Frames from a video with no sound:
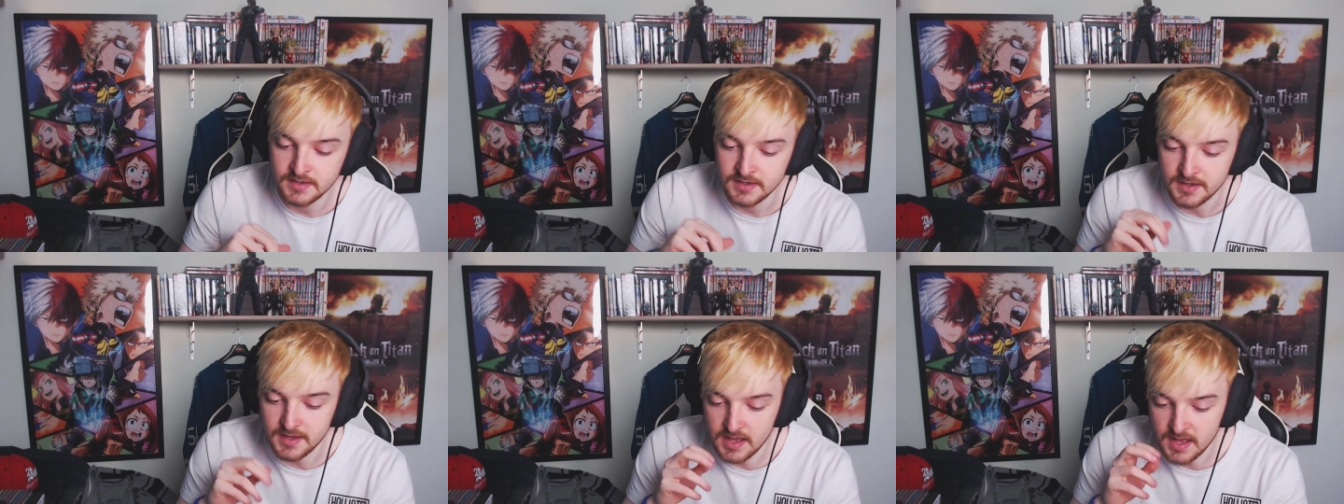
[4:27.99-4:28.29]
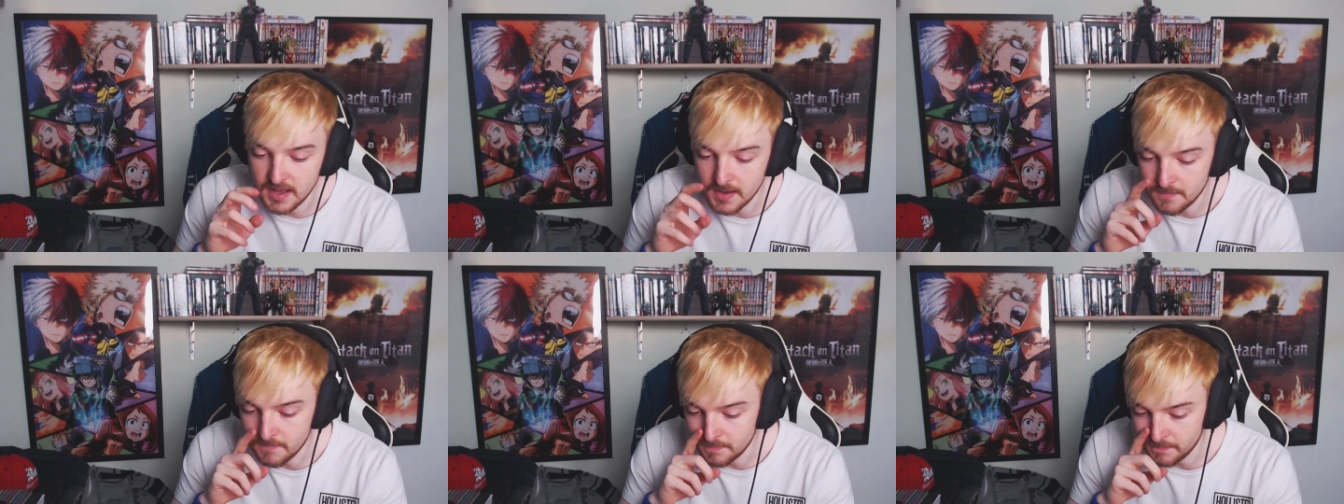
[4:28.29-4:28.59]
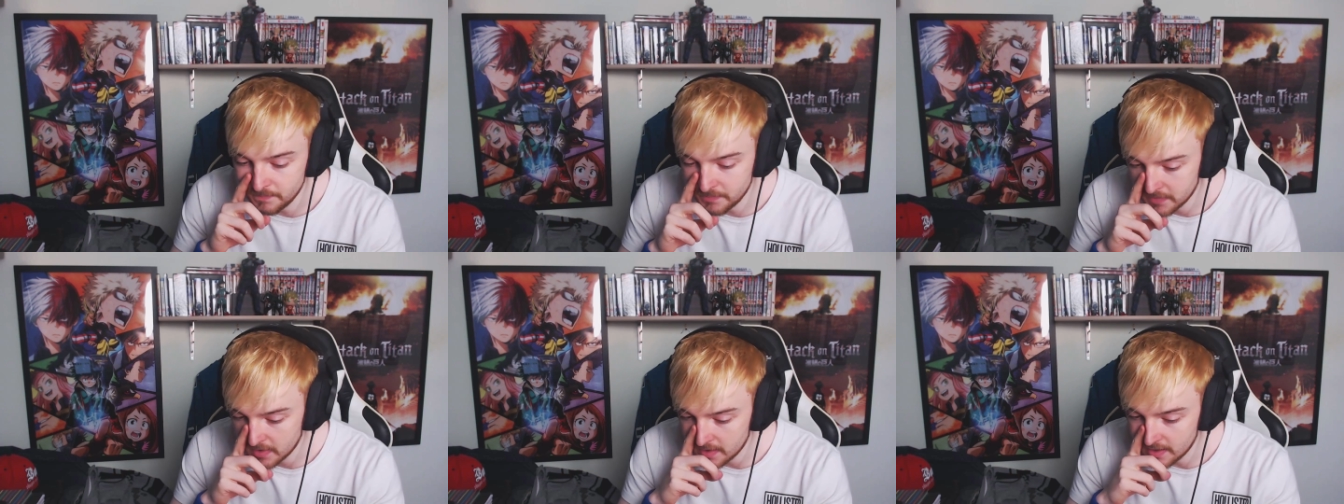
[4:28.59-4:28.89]
um,
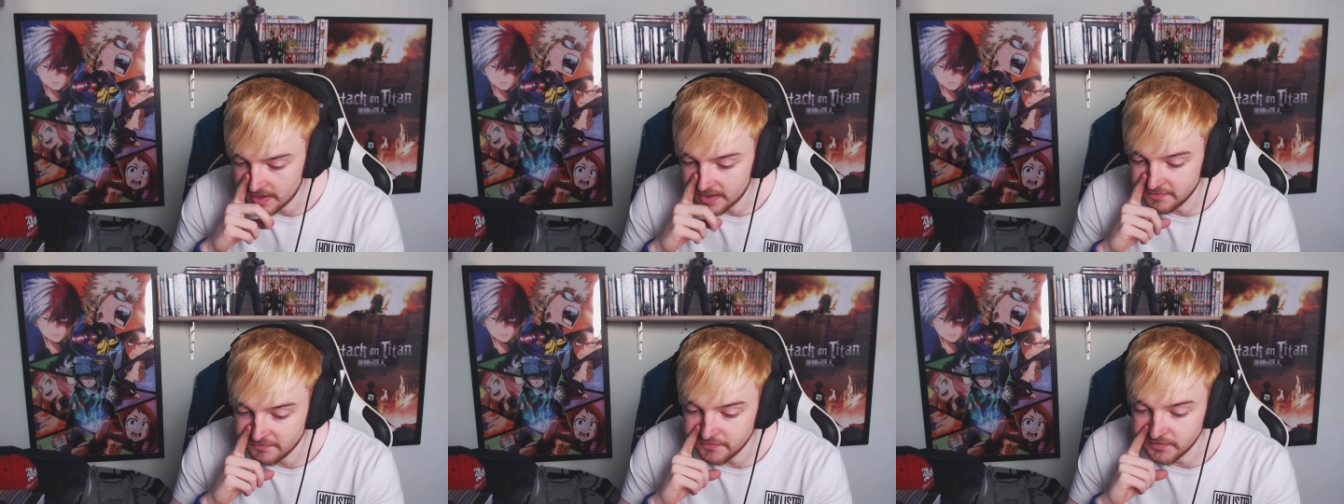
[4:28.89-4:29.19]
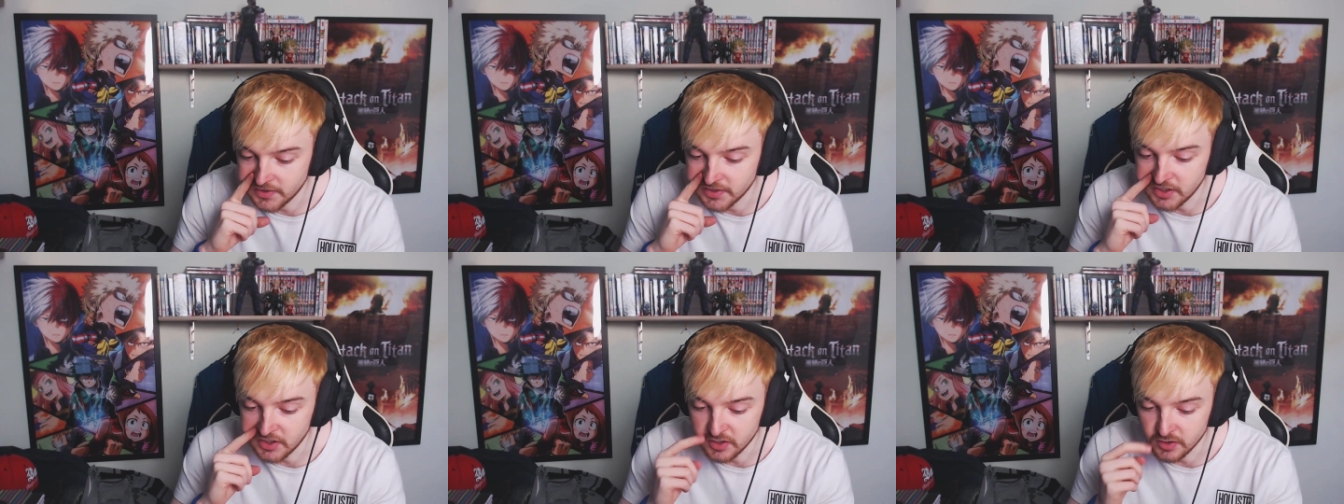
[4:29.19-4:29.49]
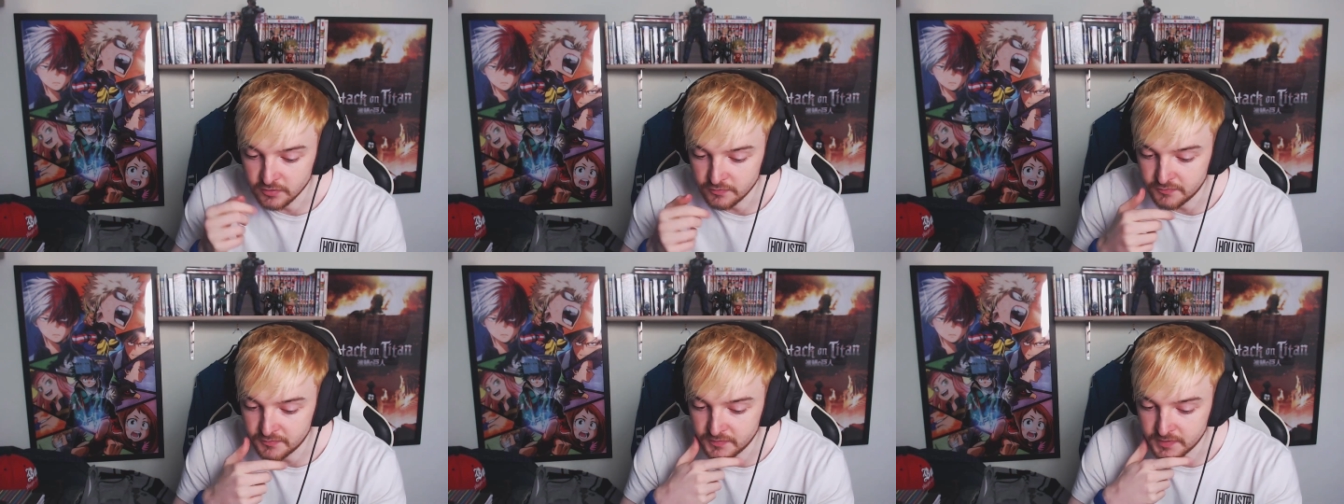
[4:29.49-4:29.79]
and funnily
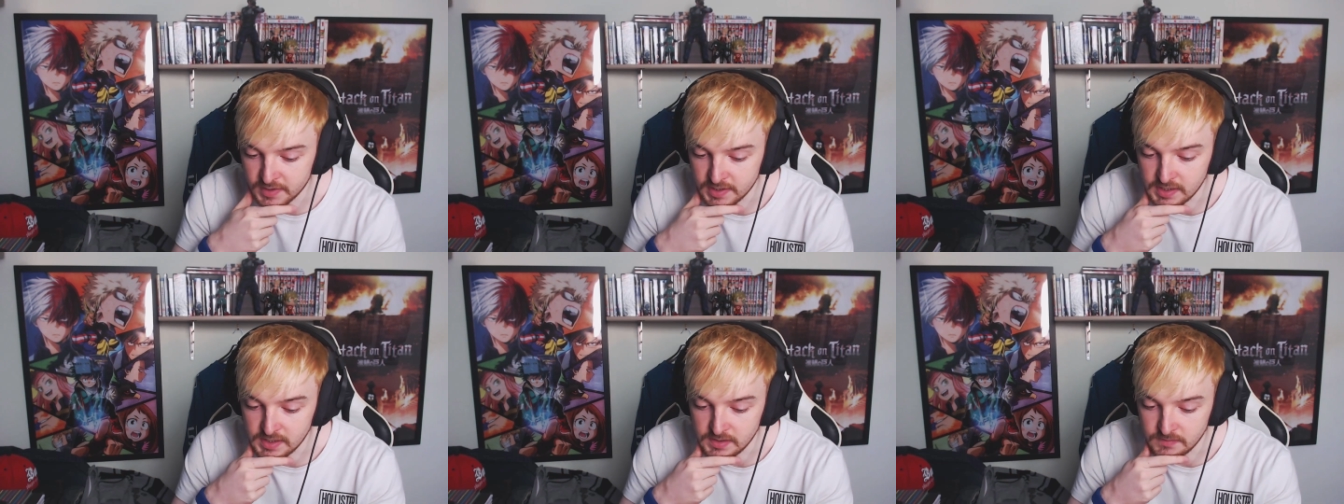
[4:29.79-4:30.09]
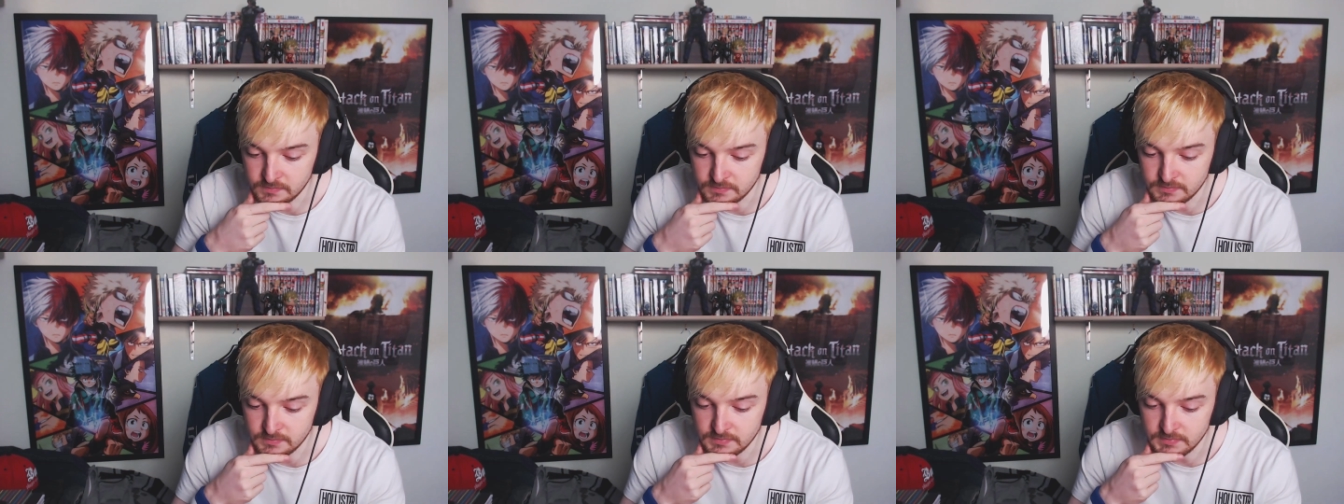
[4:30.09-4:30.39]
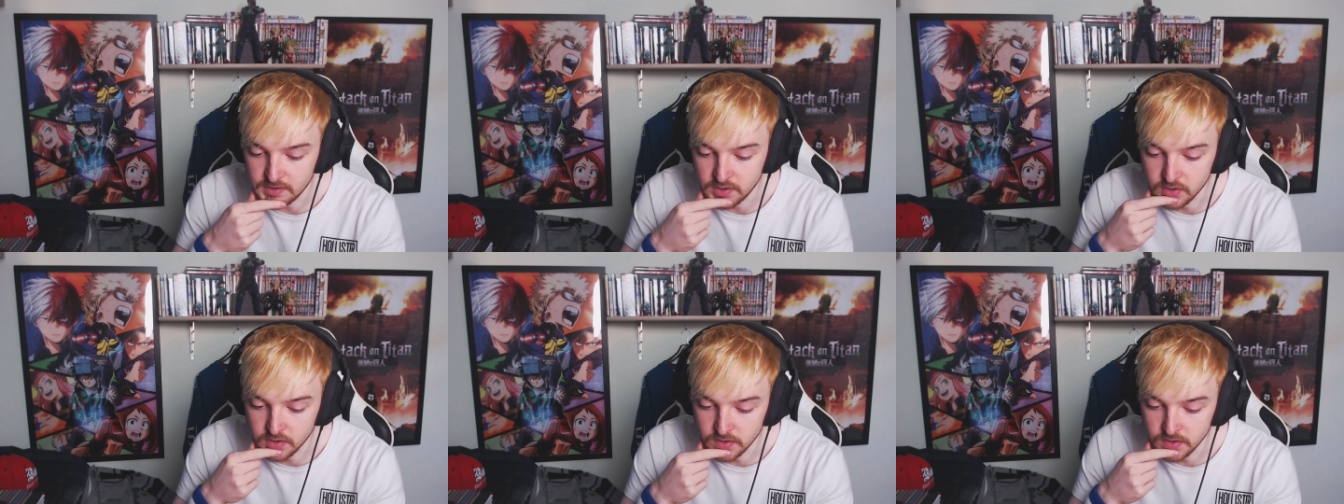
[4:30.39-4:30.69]
enough, the
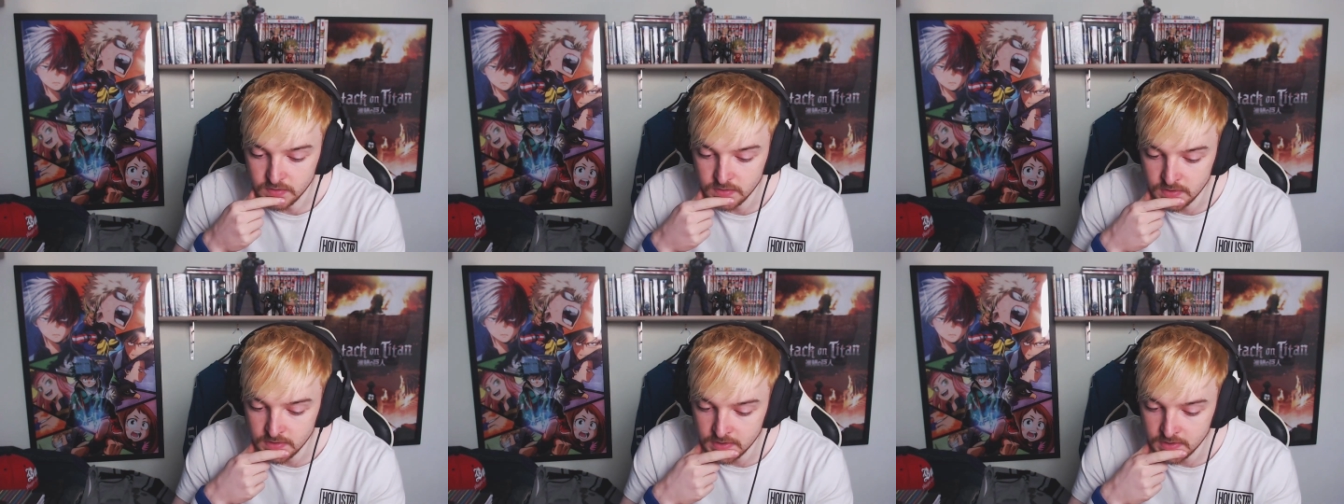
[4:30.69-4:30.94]
you know